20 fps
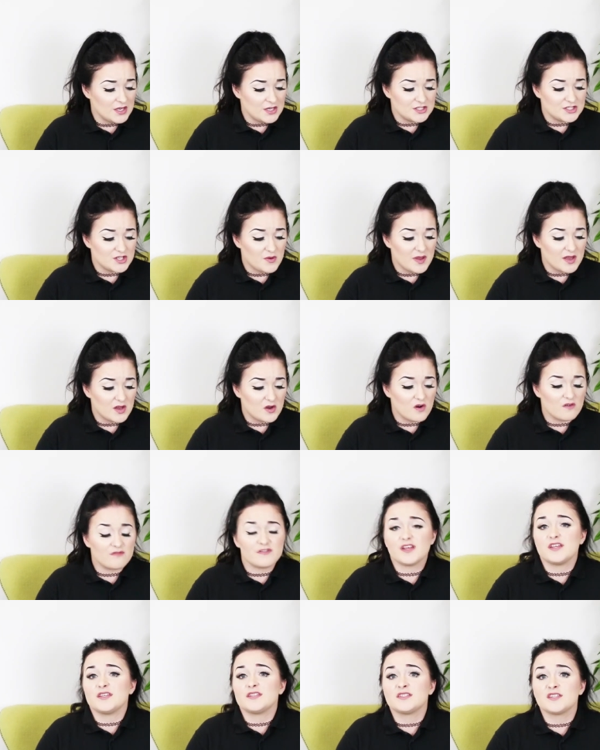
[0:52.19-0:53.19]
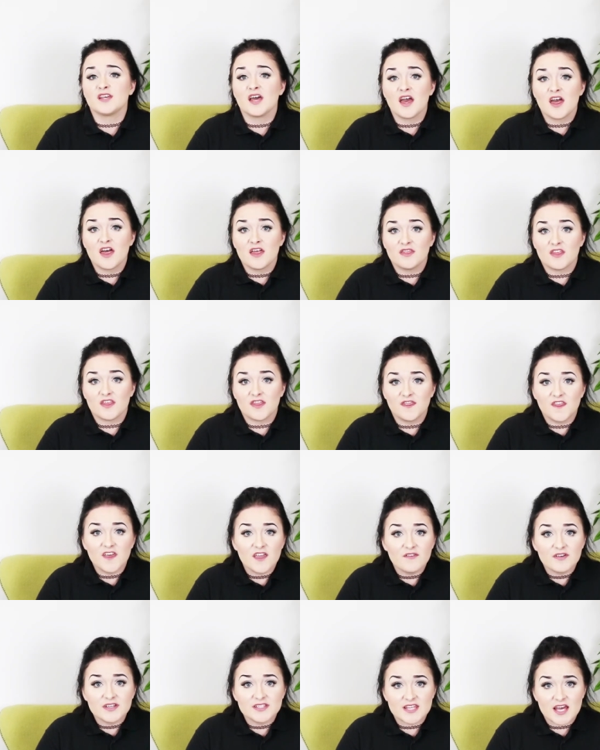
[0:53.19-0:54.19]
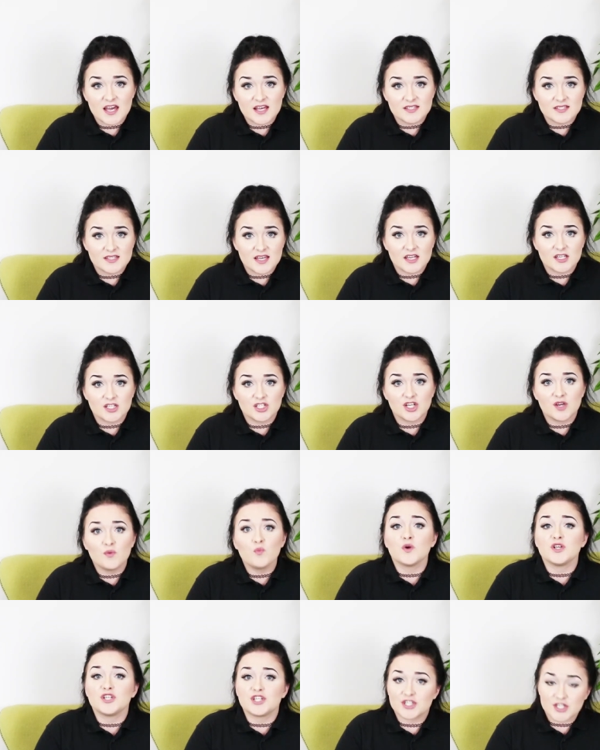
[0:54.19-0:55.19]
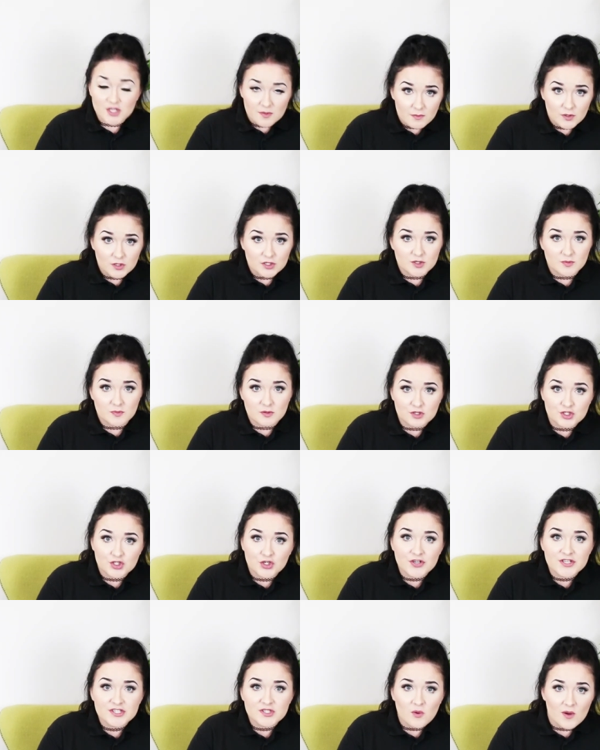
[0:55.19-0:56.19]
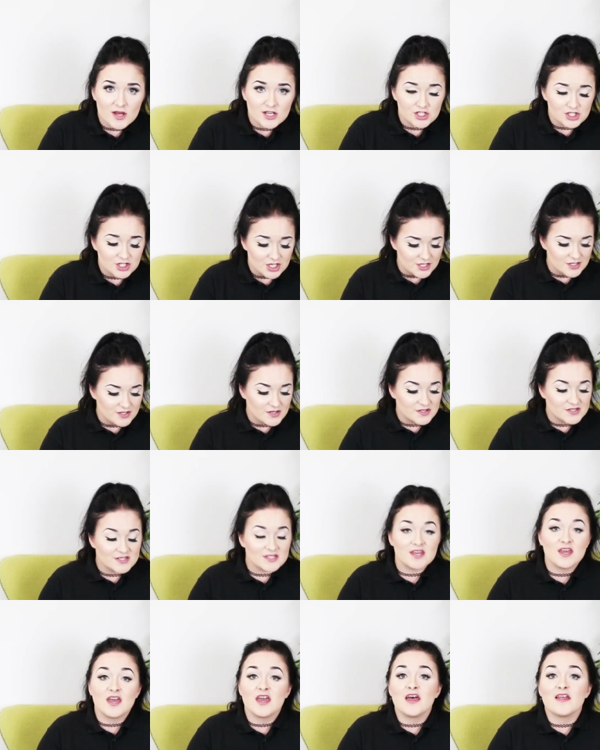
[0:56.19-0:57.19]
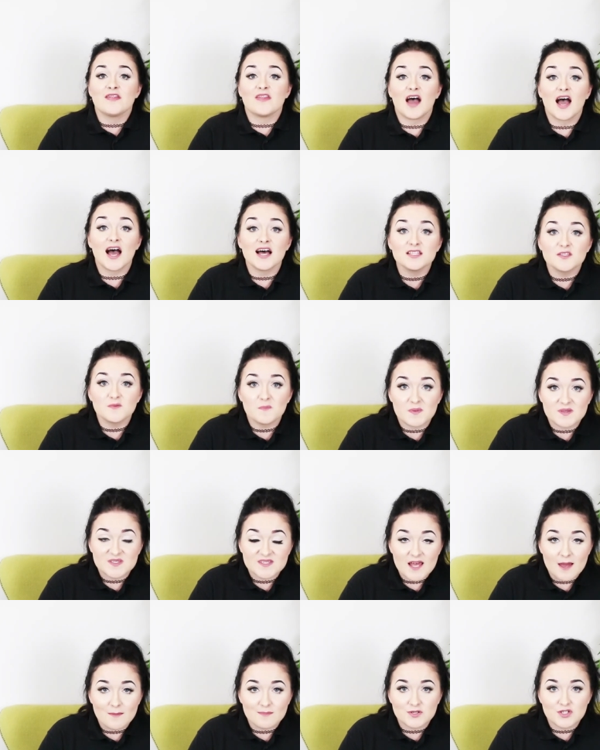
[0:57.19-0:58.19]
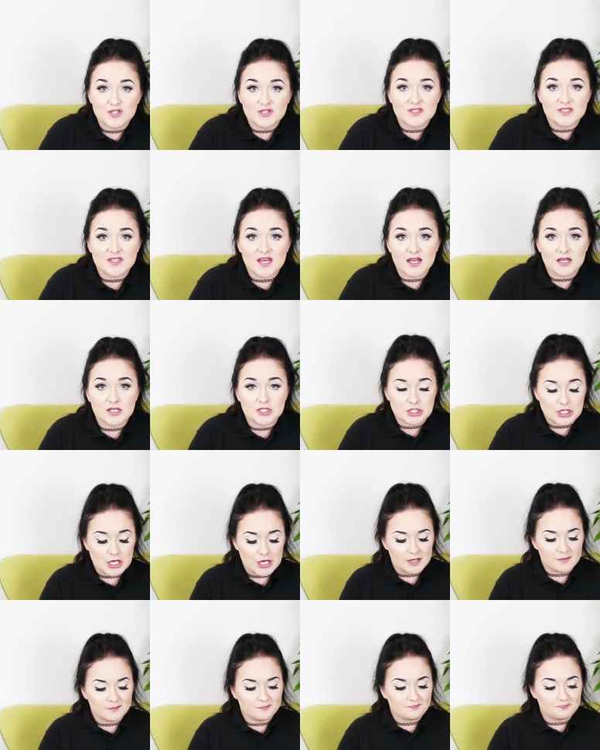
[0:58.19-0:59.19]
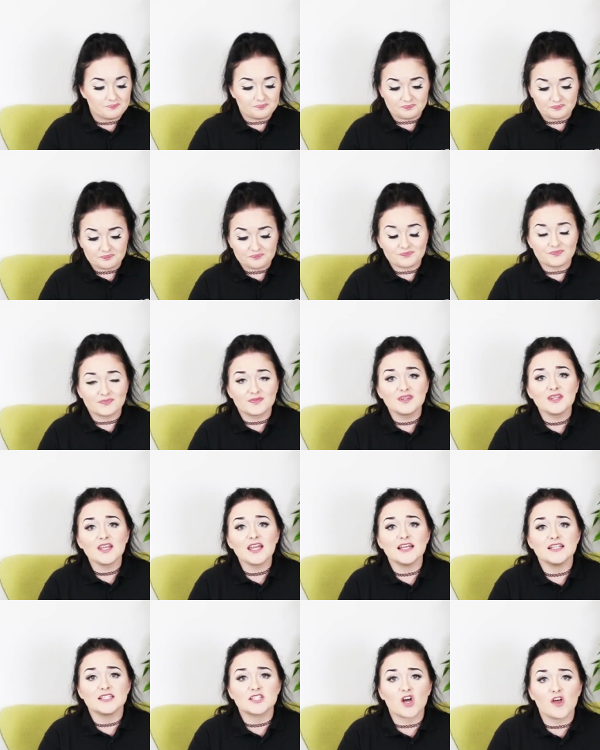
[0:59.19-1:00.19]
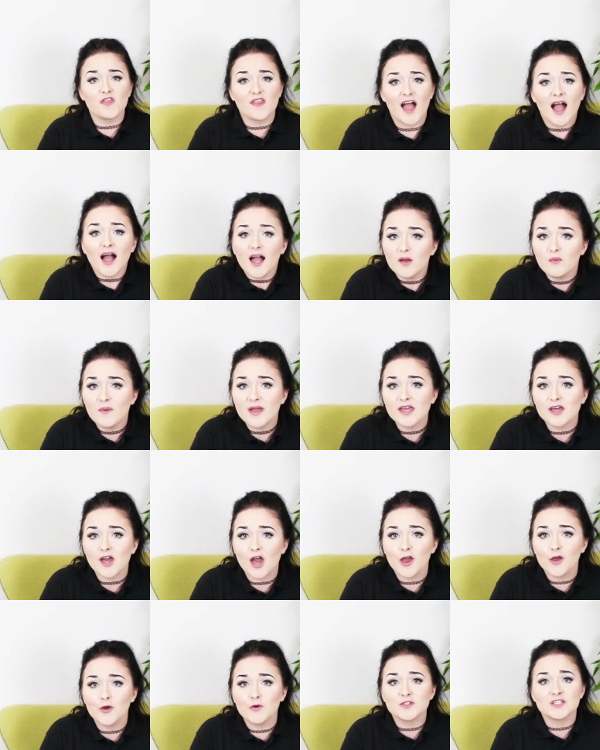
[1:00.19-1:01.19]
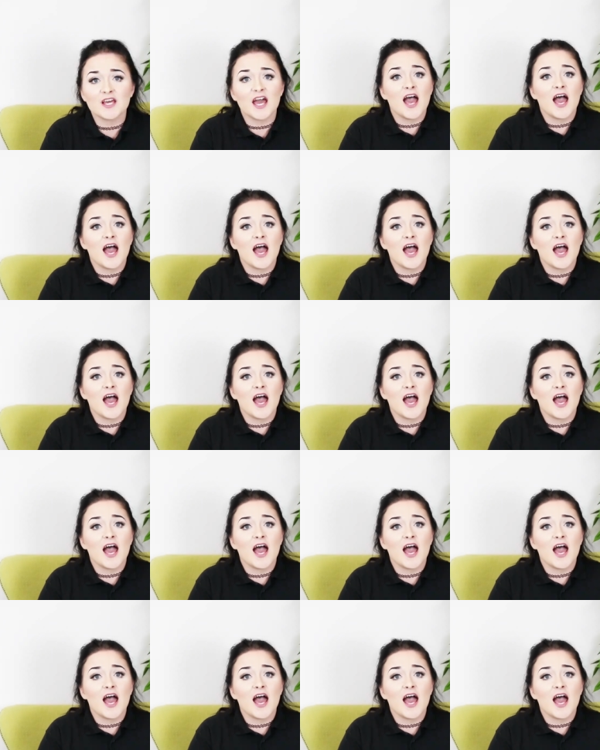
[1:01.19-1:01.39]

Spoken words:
So it covers the theory test section, which is the multiple choice questions, the hazard perception section, it's got the highway code,